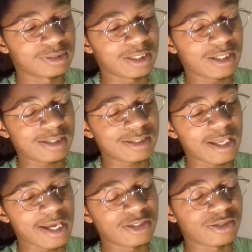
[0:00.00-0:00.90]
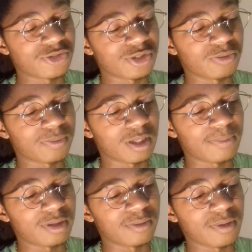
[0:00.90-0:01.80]
I'd say Agents of S.H.I.E.L.D. would
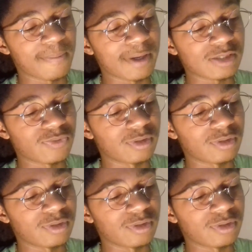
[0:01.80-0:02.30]
probably be the best